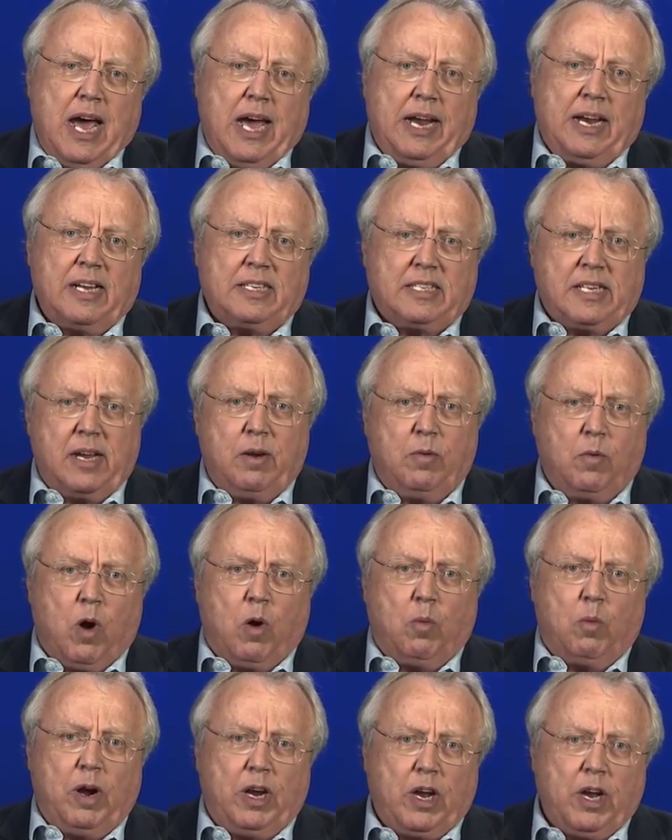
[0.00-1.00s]
And I think
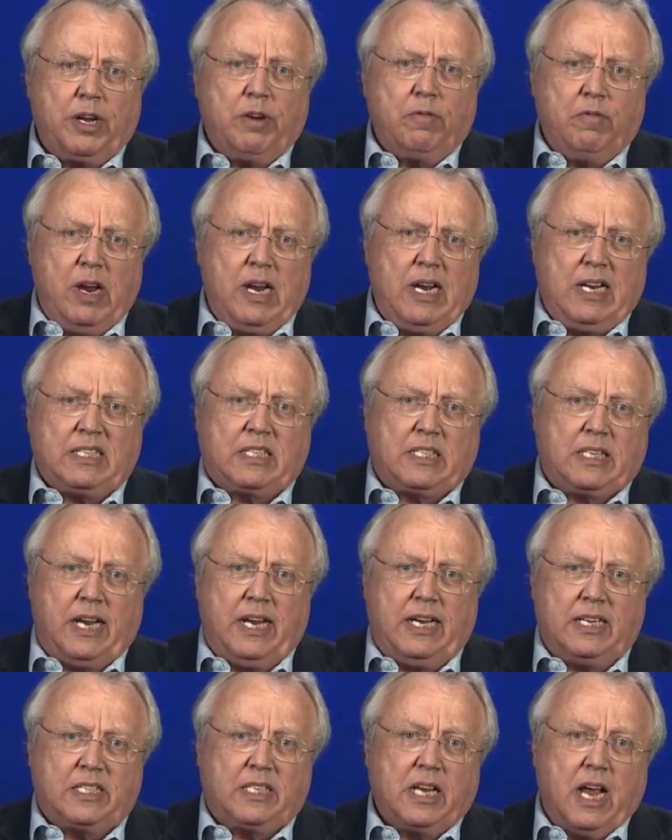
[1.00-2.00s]
what we're going to really
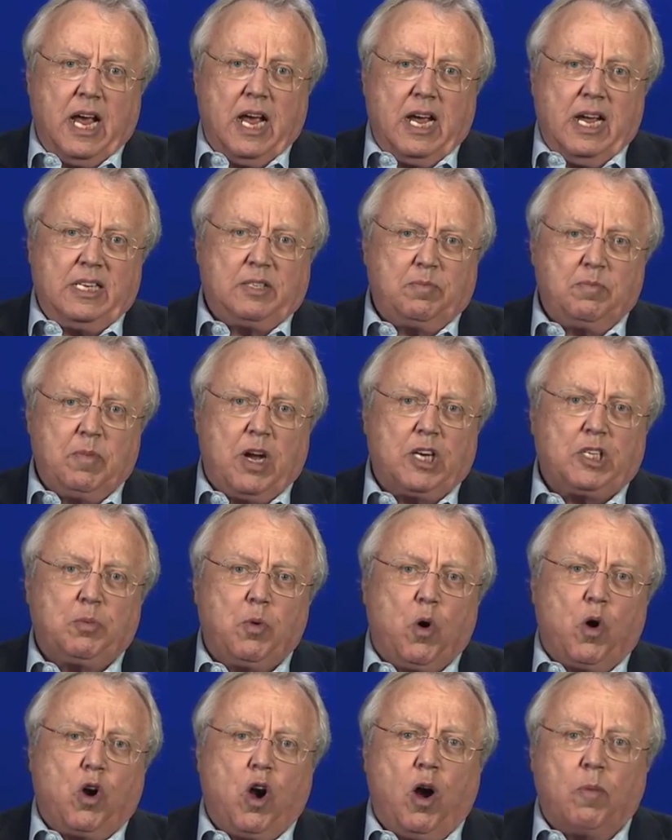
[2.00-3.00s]
see is, is
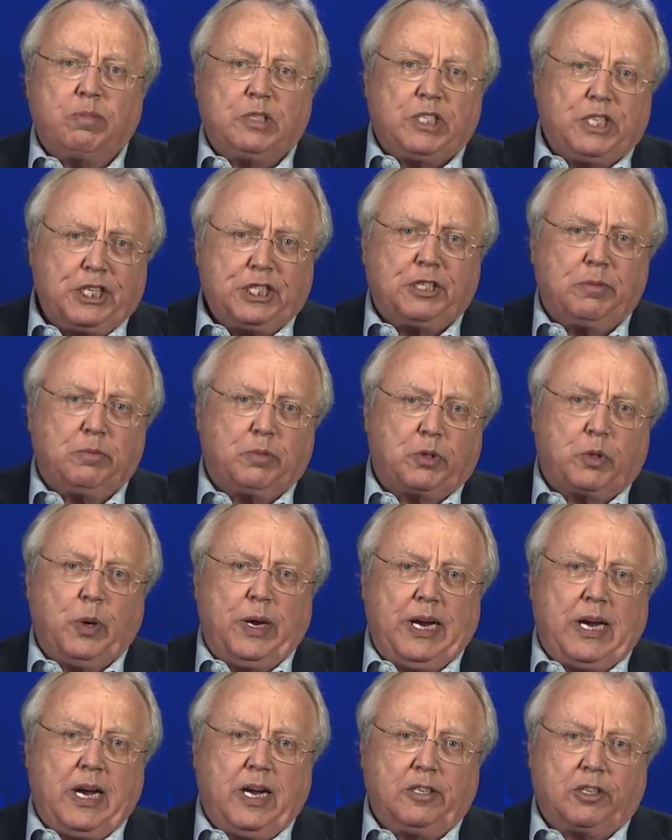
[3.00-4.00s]
much more competition
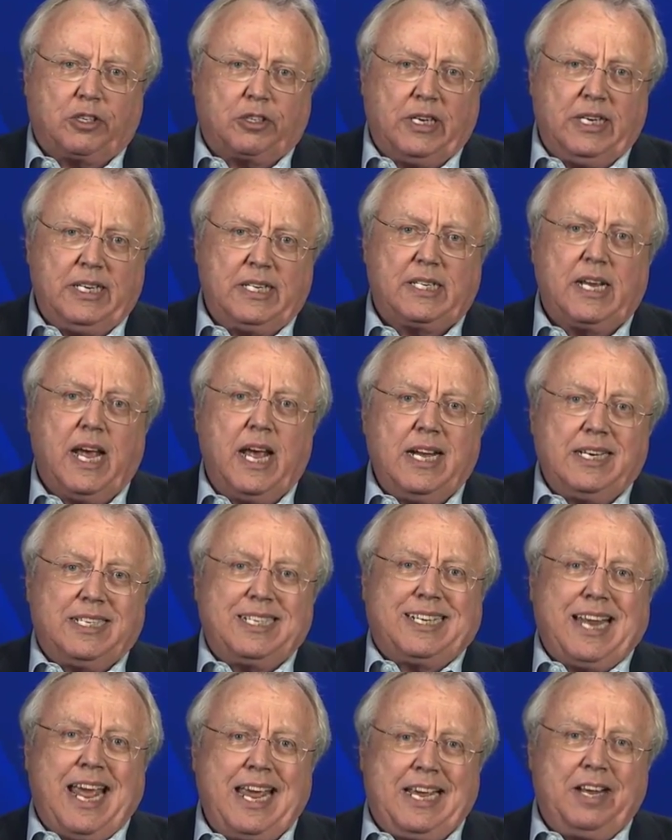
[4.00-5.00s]
between countries
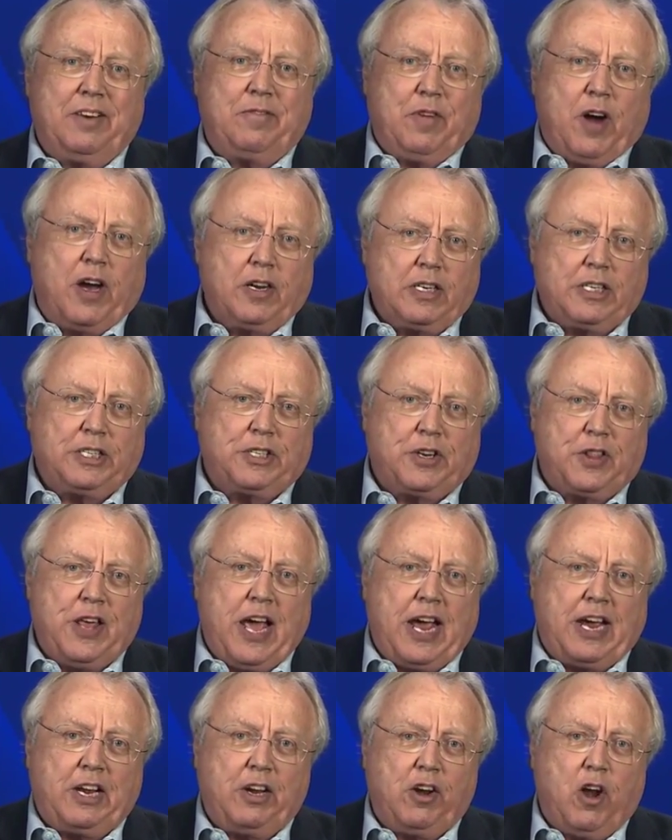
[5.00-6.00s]
to take advantage
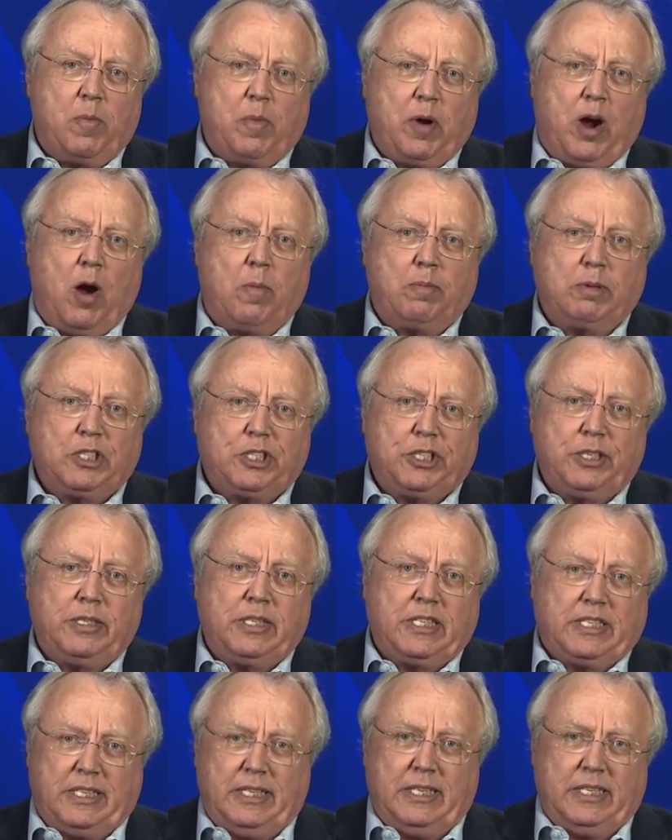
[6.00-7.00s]
of the economic
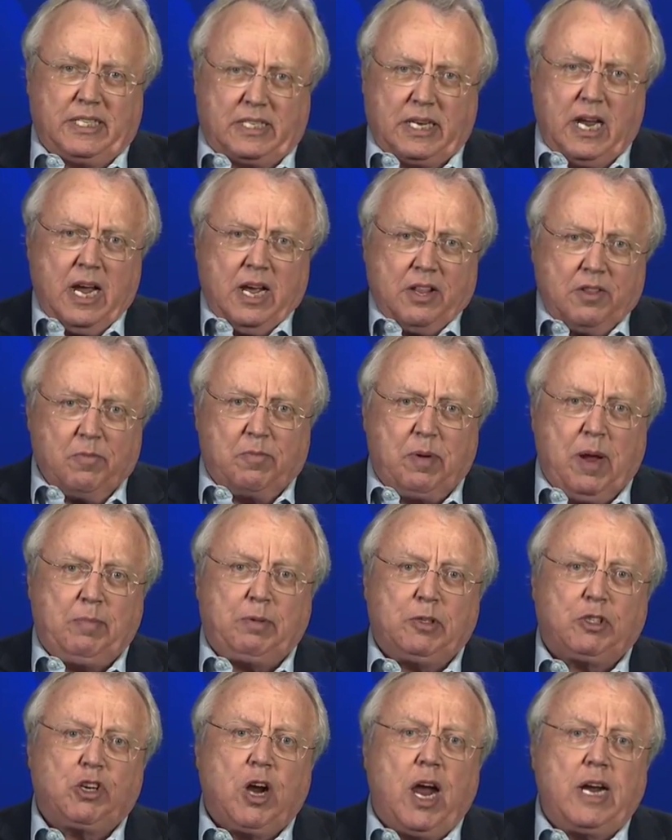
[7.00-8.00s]
opportunities than
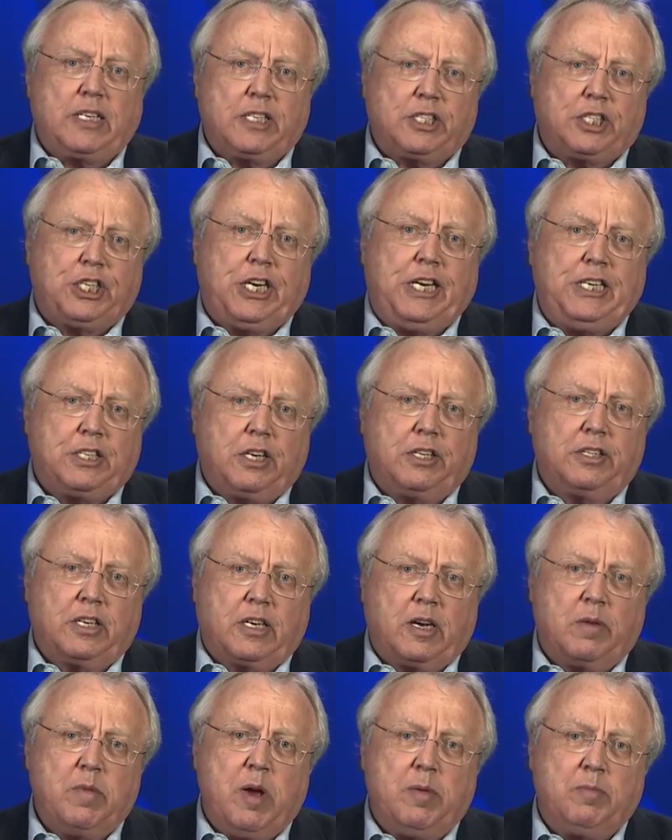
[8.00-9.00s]
people trying to cheat on
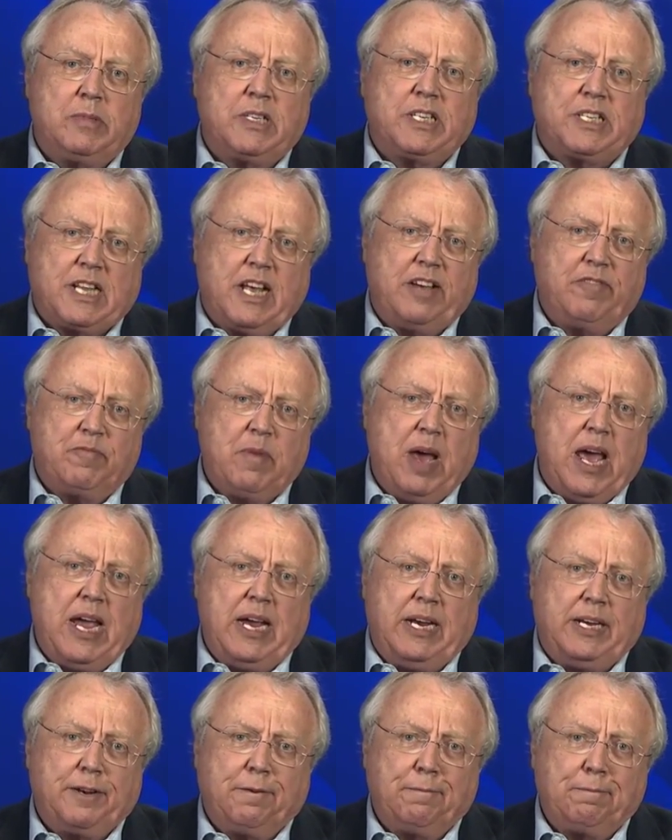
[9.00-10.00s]
the commitments they've
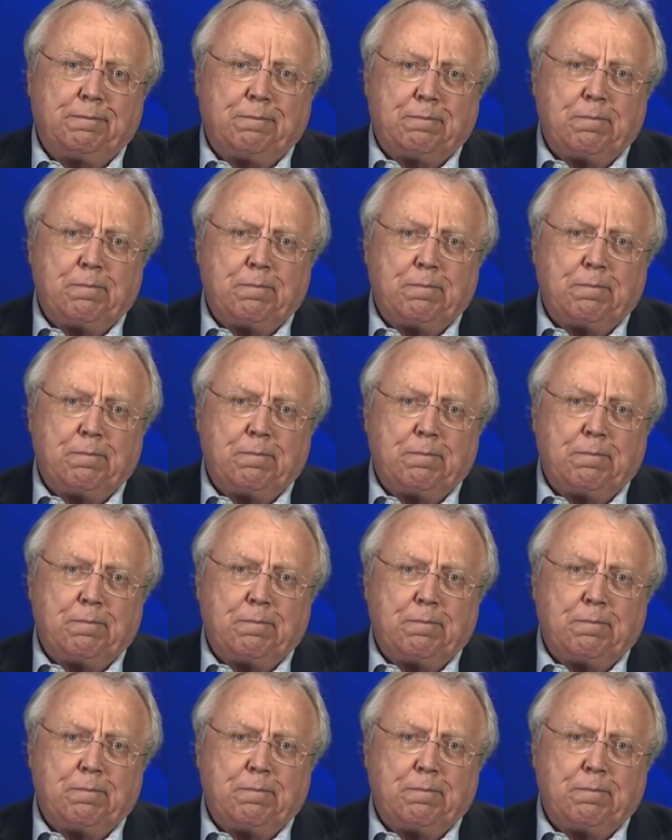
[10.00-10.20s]
made.